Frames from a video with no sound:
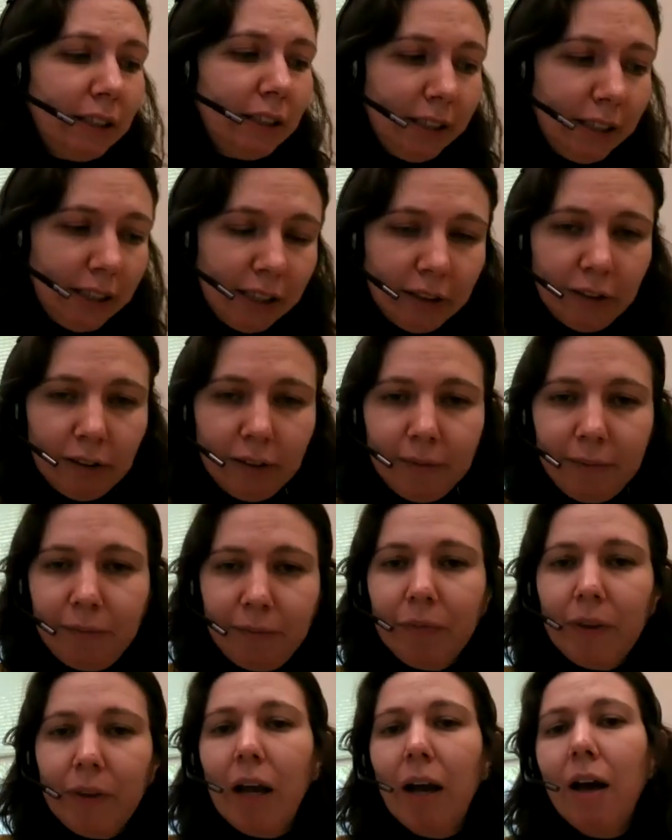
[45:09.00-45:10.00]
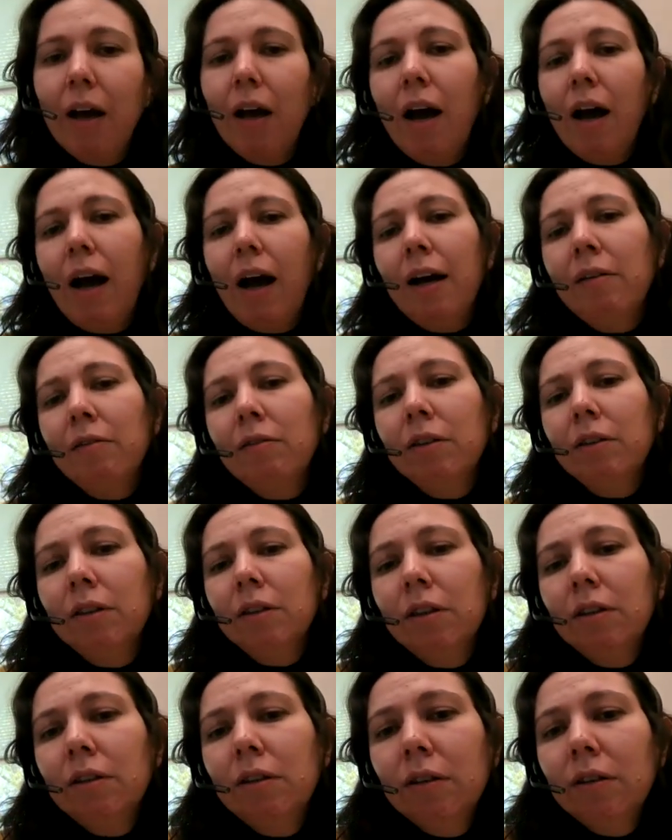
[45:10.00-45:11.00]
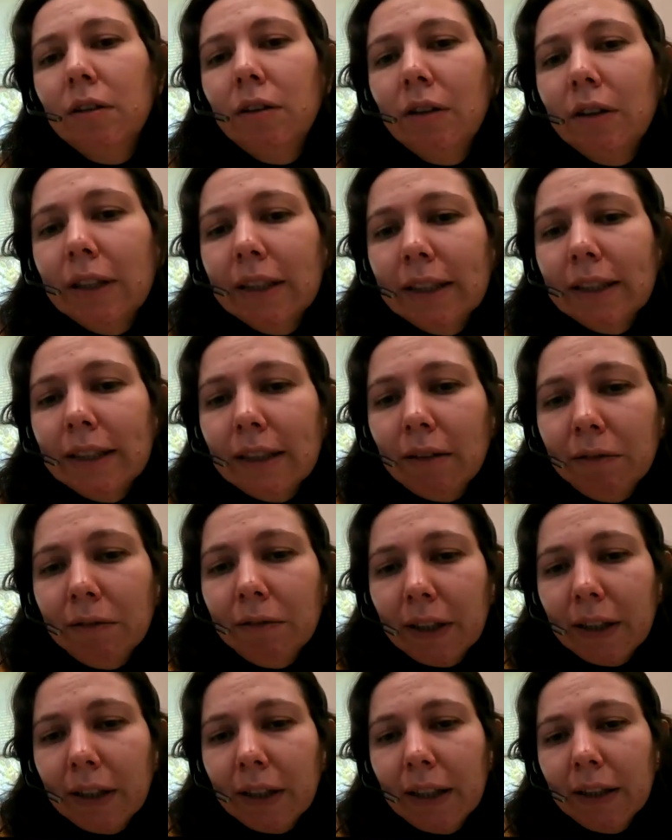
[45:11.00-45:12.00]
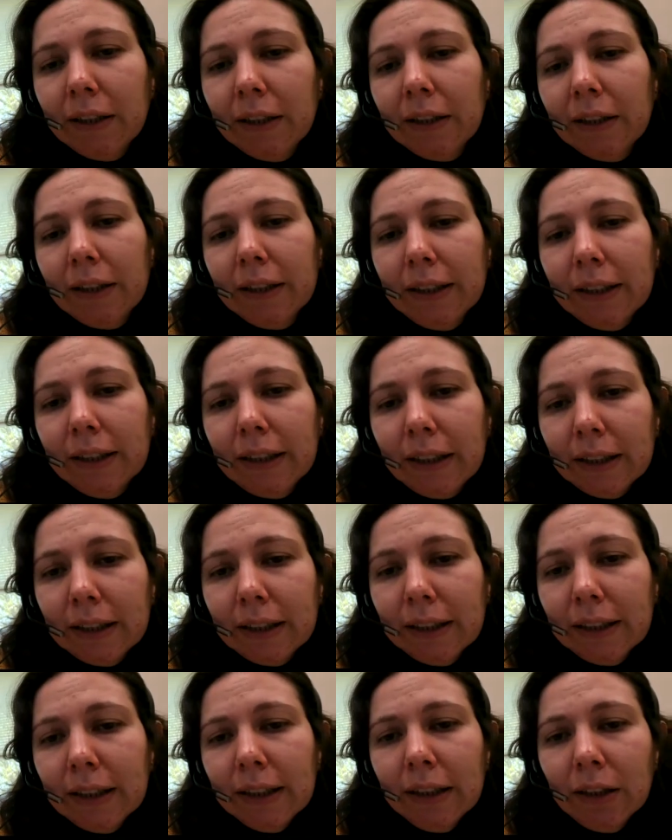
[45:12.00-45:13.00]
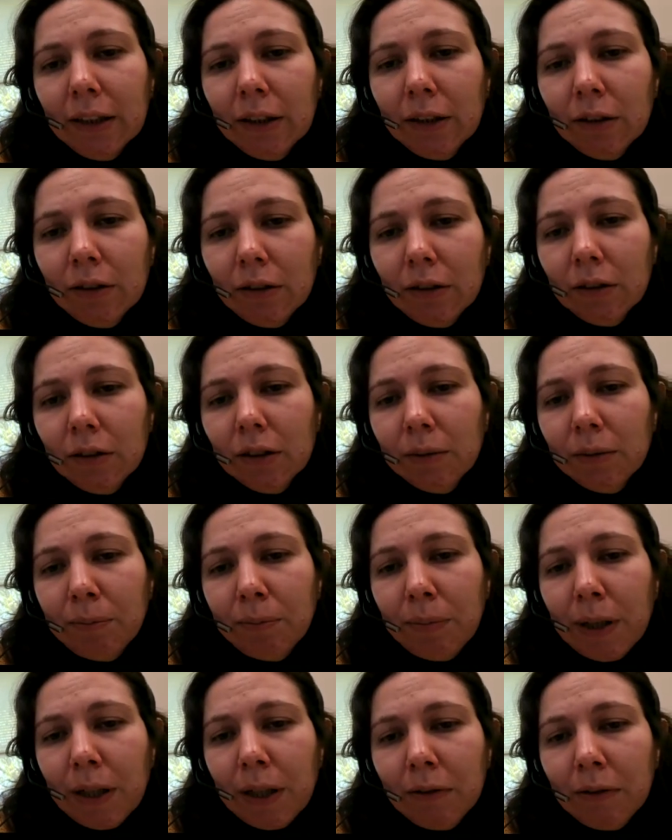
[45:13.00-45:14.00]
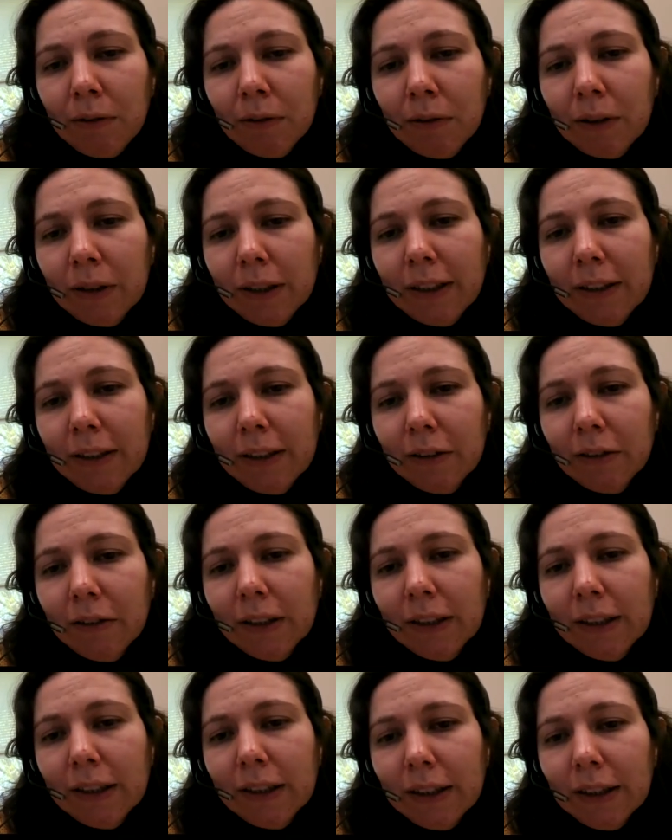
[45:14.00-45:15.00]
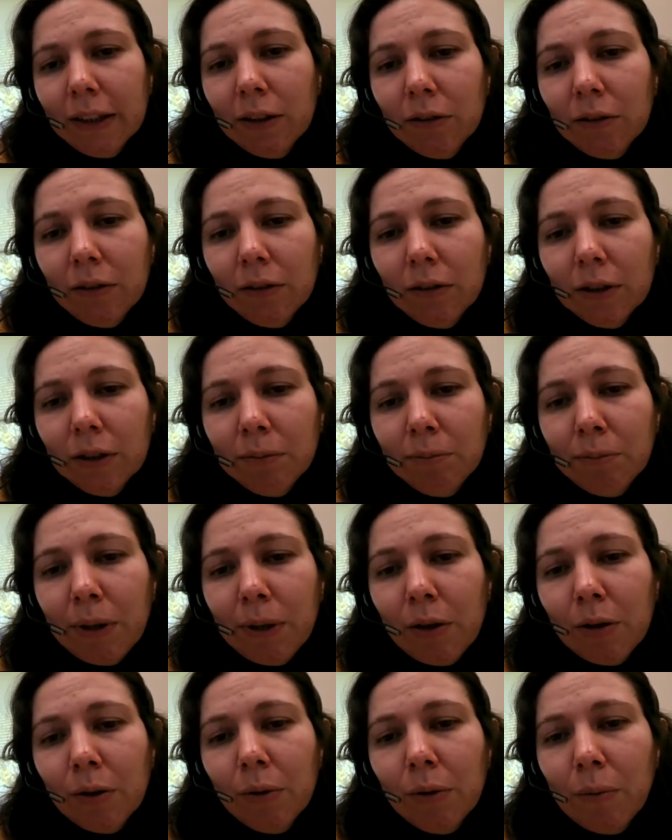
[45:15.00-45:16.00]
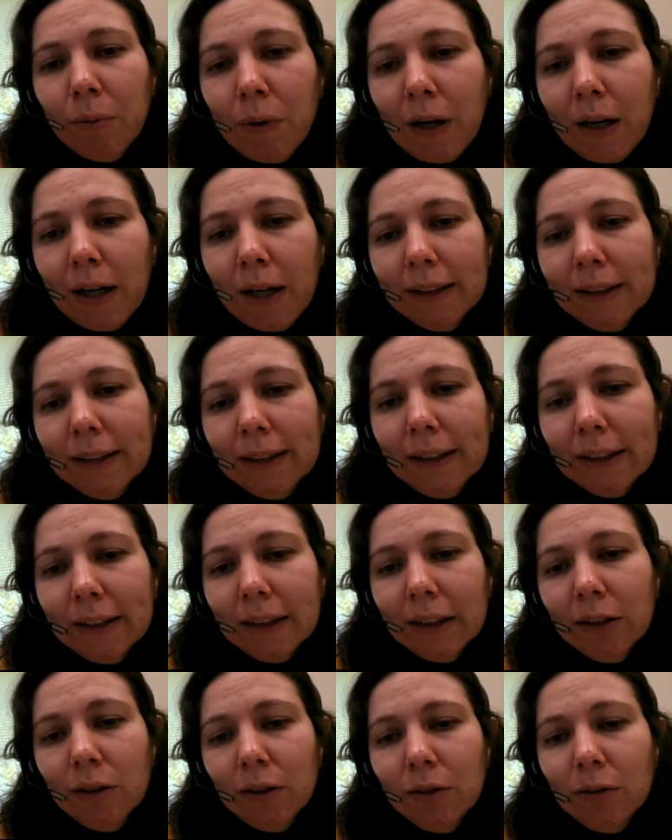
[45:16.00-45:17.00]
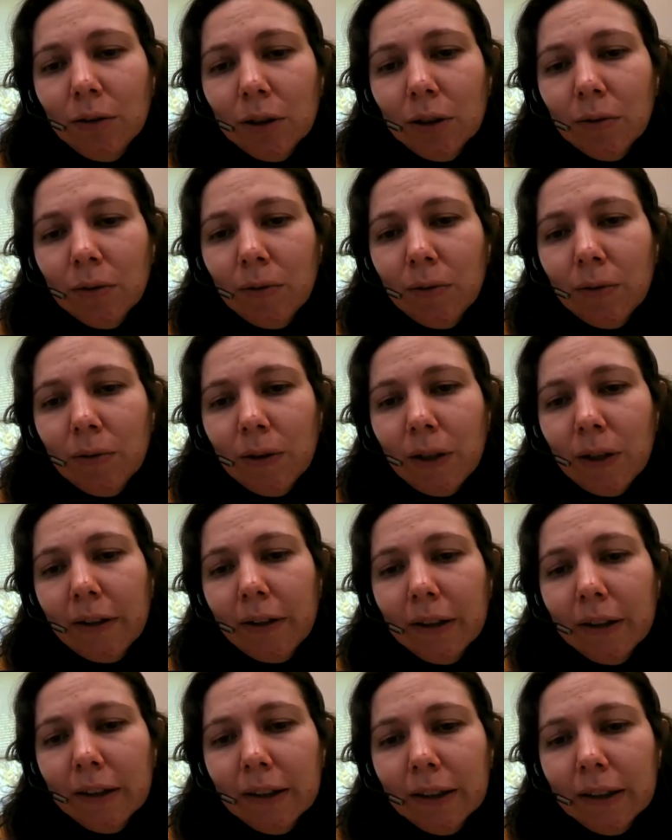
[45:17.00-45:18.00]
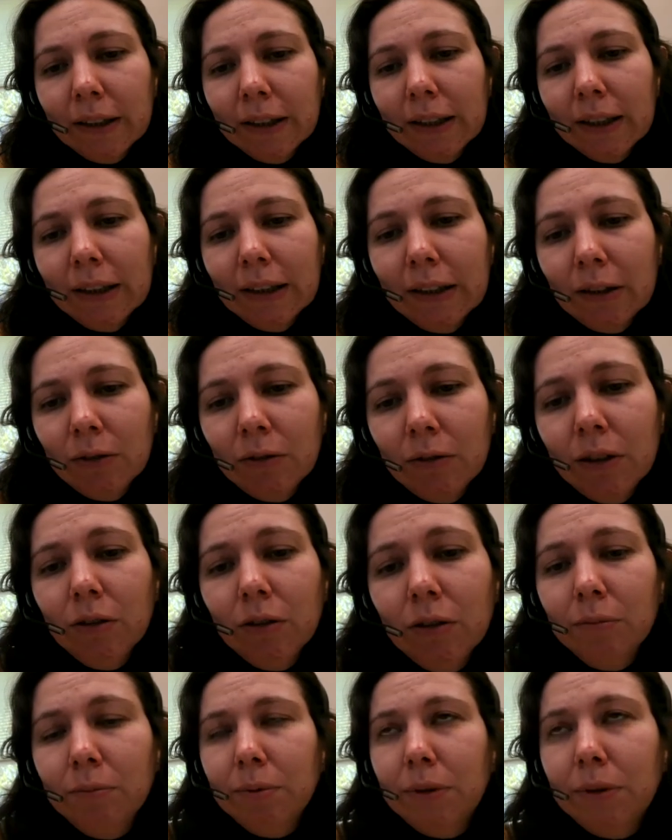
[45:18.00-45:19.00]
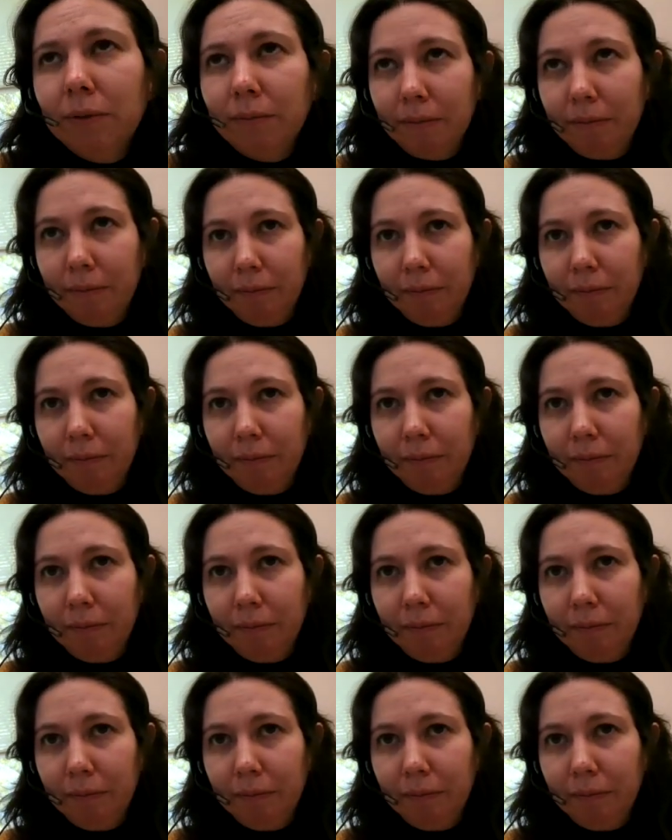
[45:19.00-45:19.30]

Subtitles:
here. I want you to look at something interesting. This is 2 to the power 0. This is 2 to the power 1. This is 2 squared, and this is 2 cubed.